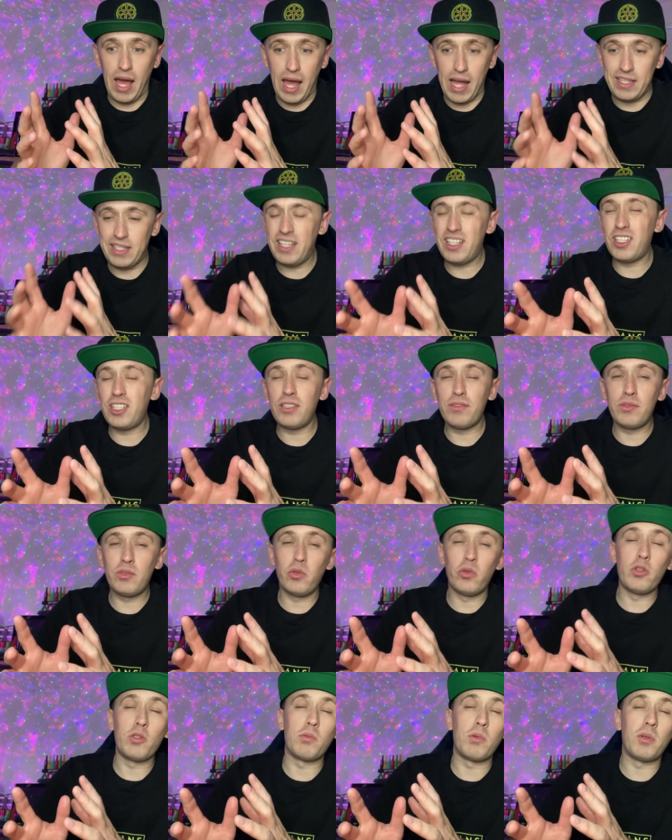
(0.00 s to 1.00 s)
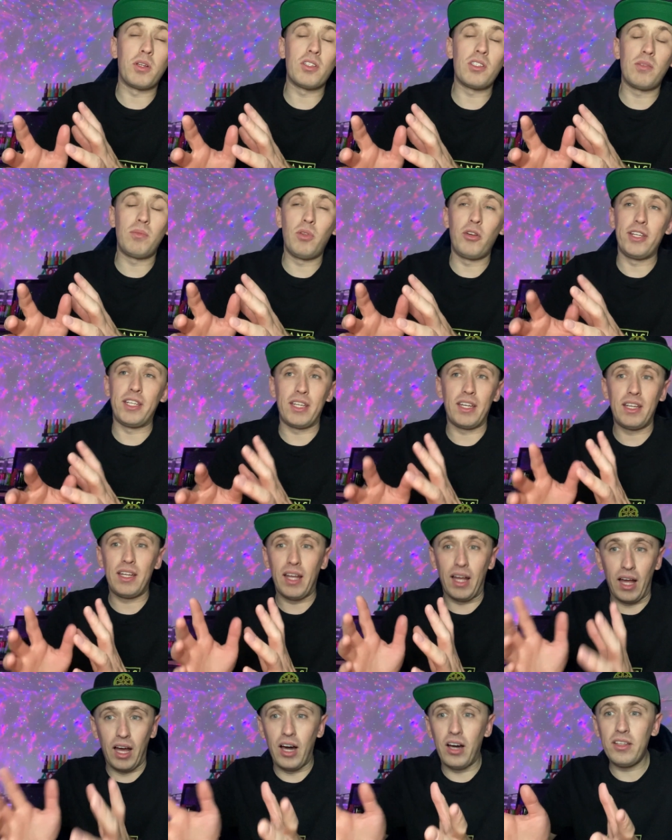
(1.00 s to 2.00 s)
and that kind of annoys me because I'm like,
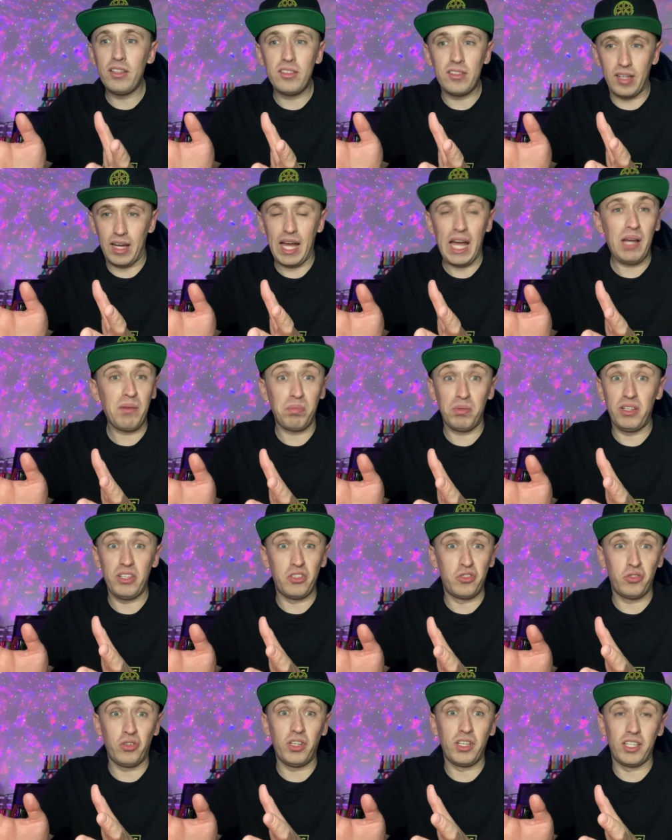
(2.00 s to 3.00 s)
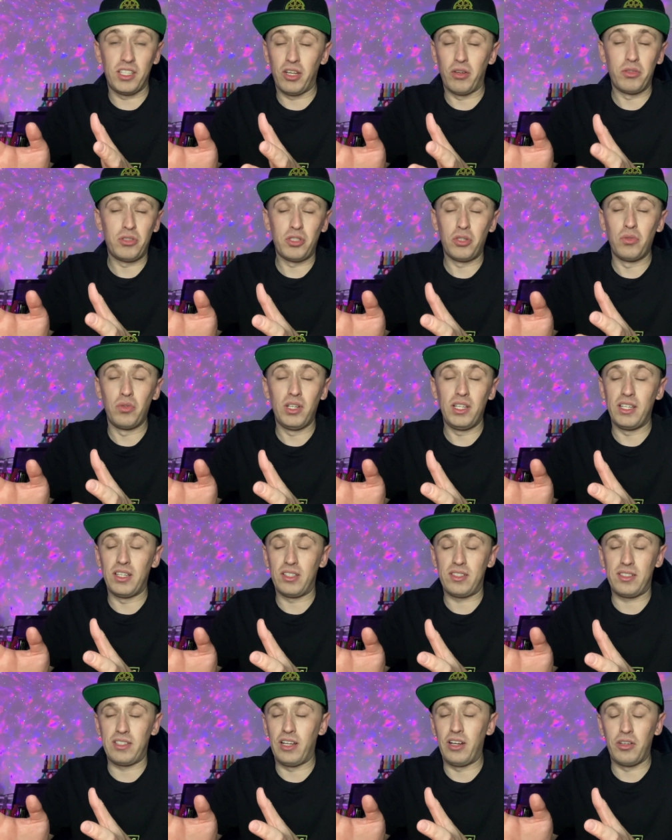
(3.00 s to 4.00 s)
I'd happily drink, you know, a two litre
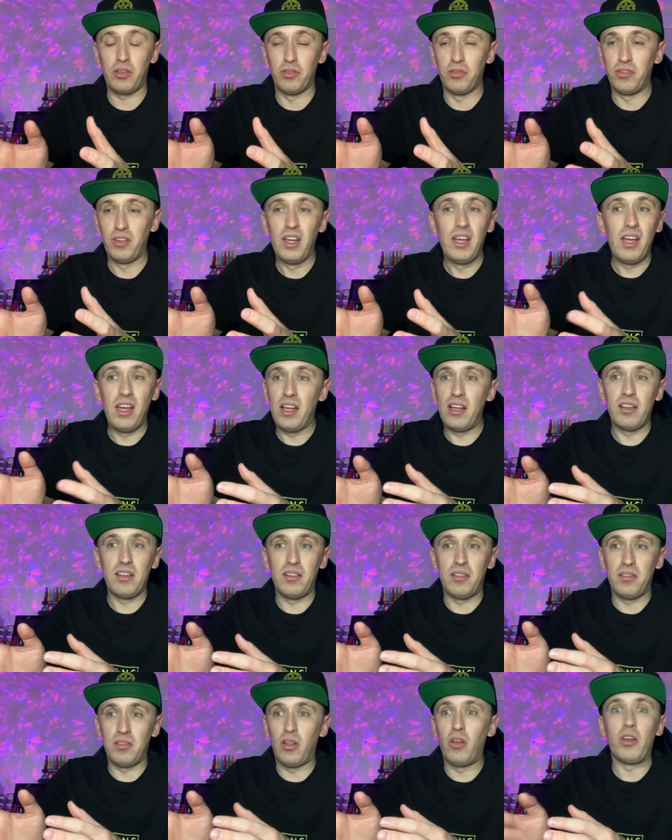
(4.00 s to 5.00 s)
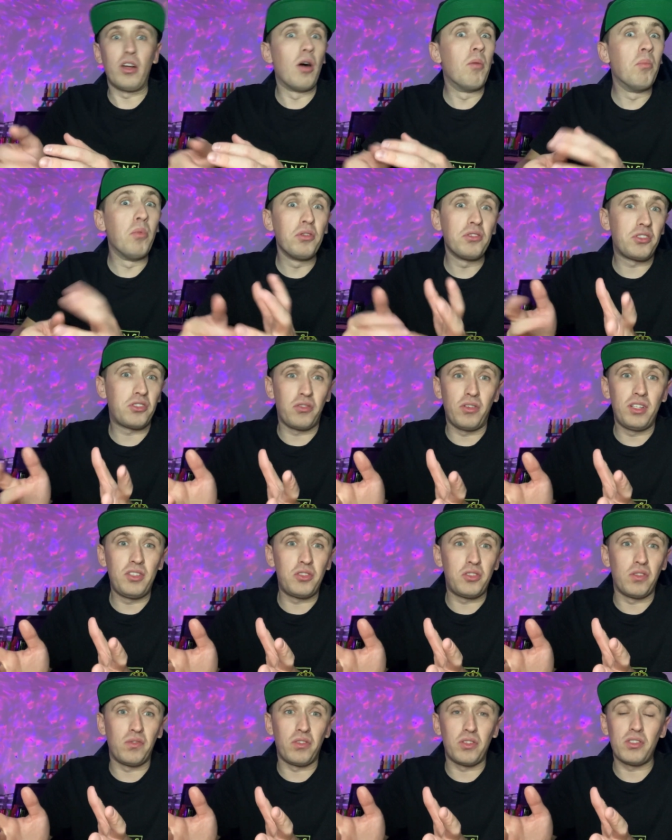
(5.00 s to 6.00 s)
slug of like Monster
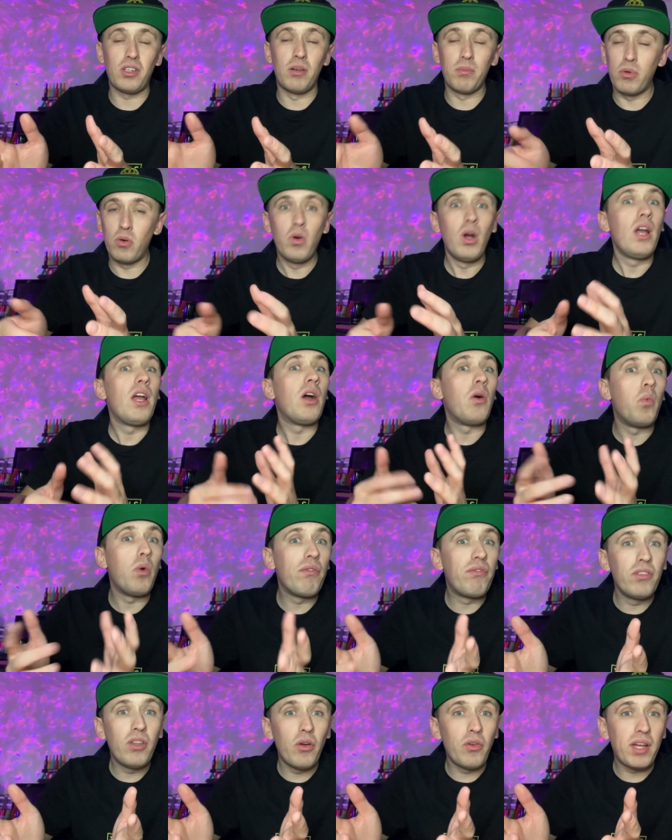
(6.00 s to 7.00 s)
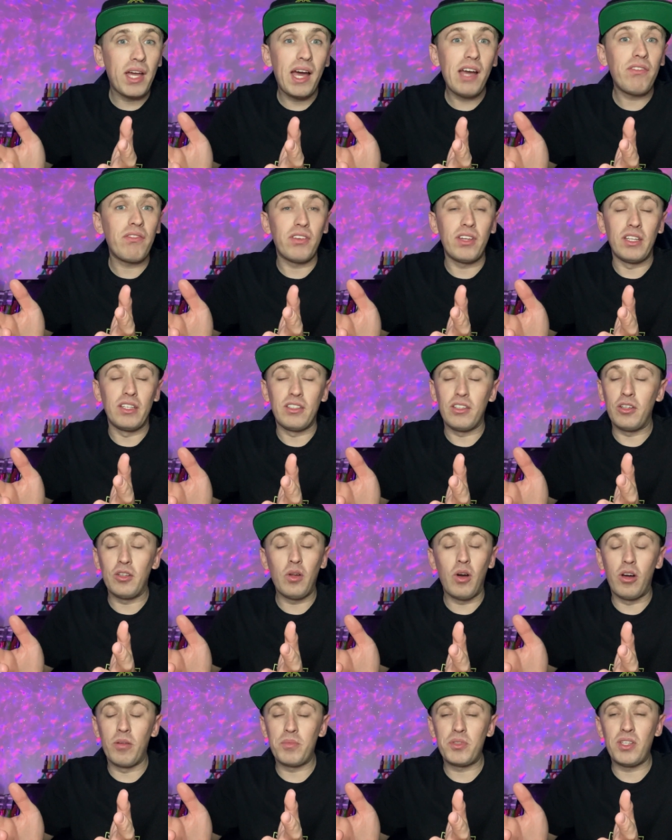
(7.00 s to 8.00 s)
Energy, for example, with no caffeine. You
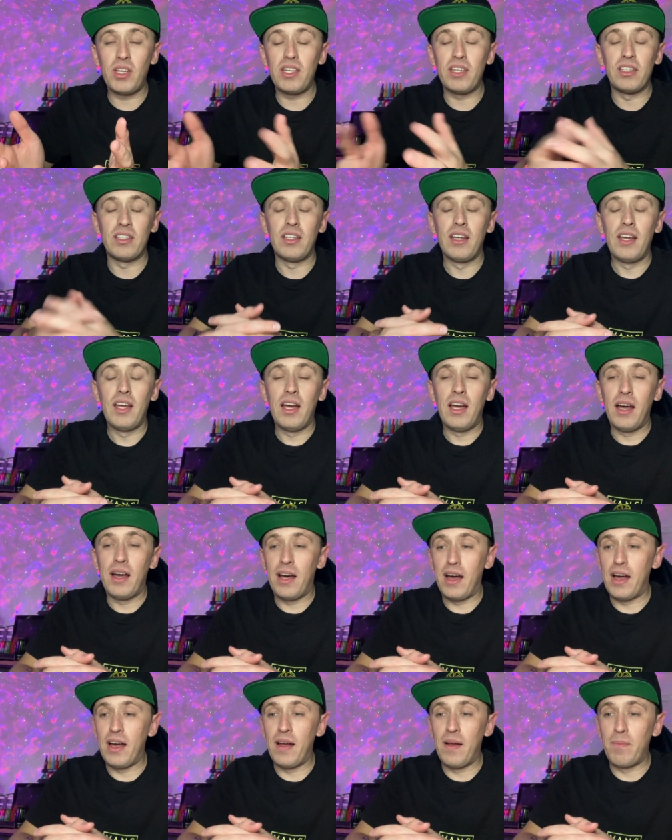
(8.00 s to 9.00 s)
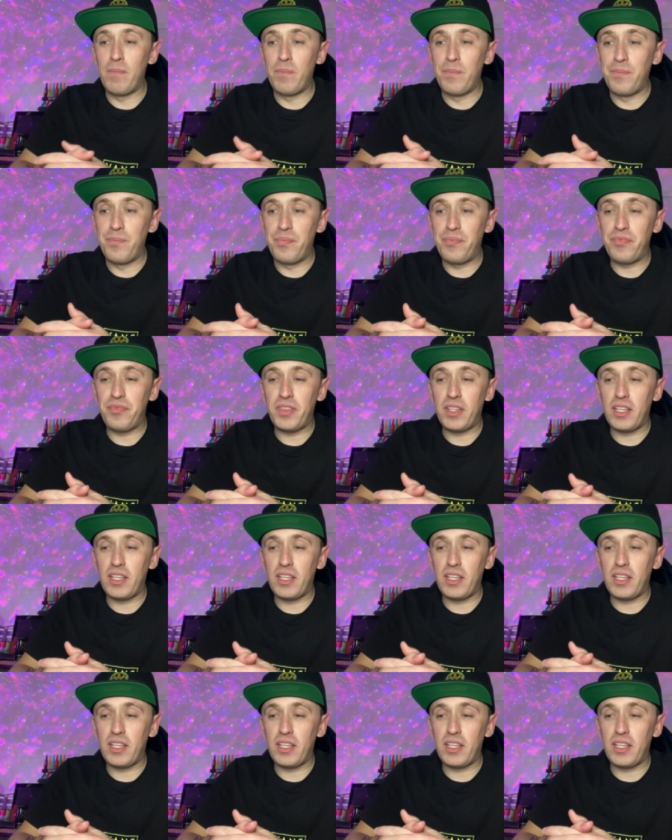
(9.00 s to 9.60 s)
know what I'm saying? Because um,